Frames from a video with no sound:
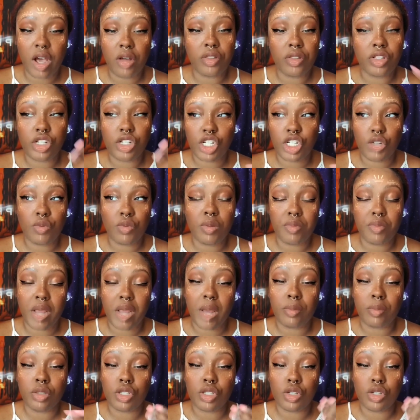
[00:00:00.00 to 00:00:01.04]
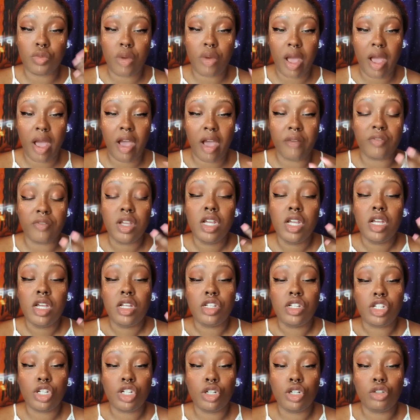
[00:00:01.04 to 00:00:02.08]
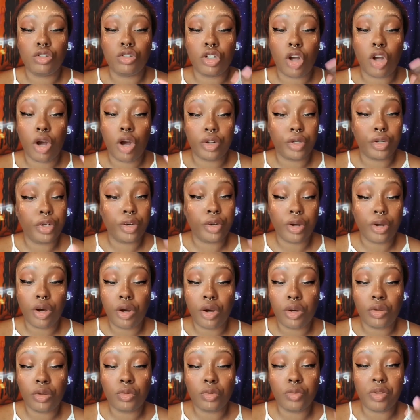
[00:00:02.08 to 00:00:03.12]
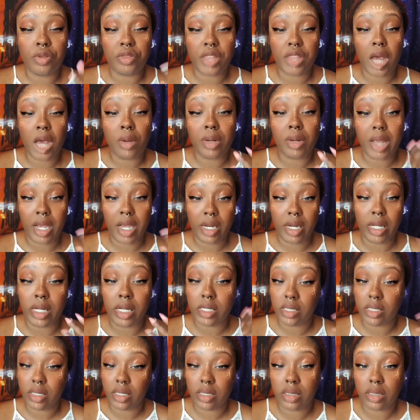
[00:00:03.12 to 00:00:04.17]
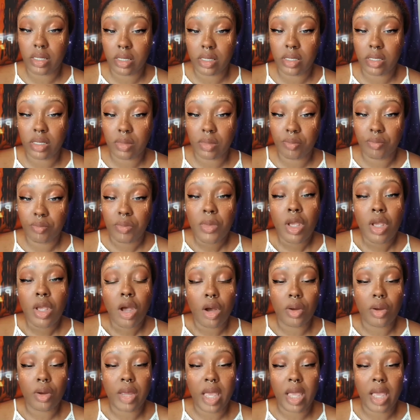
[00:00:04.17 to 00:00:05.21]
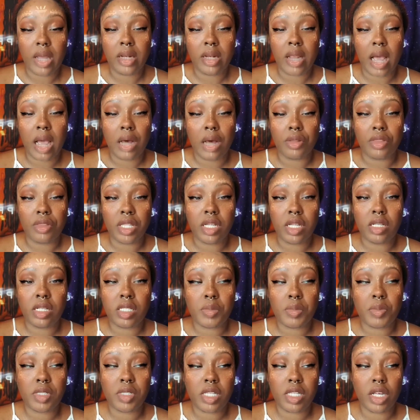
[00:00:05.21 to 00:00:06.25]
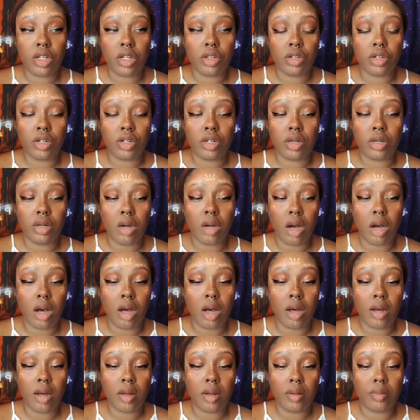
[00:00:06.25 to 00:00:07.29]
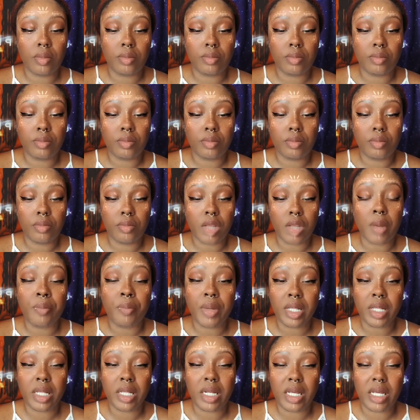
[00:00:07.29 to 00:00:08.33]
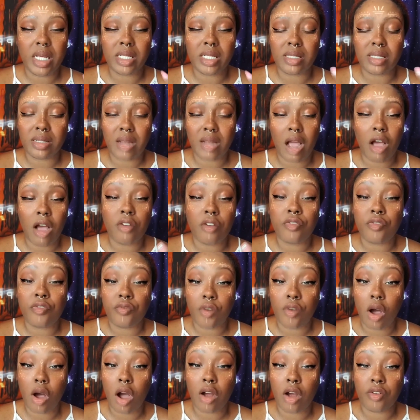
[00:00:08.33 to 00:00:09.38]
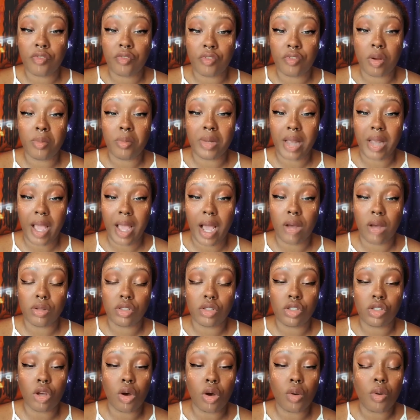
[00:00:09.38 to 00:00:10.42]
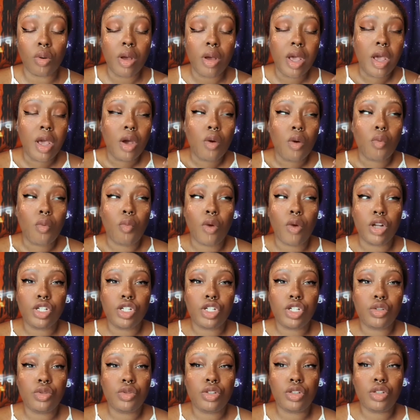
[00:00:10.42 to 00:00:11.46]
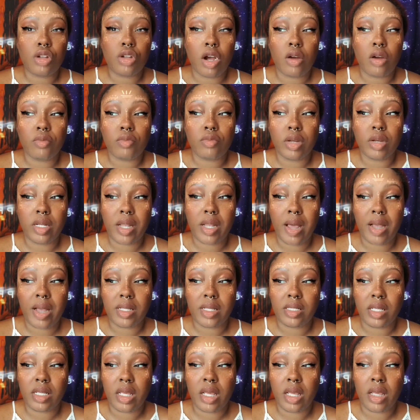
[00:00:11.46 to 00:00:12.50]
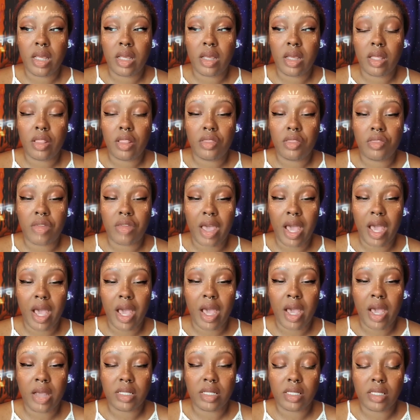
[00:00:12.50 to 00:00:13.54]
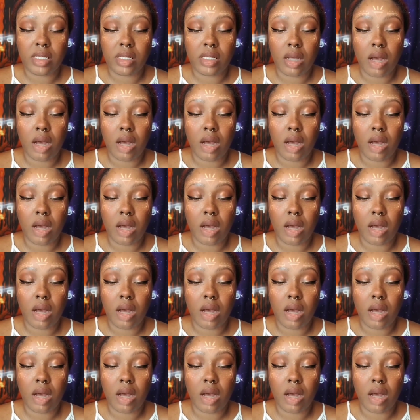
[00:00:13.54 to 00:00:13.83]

she would be able to have children on her own without any assistance. Okay, now this particular ability is not far from now. So once you start realizing that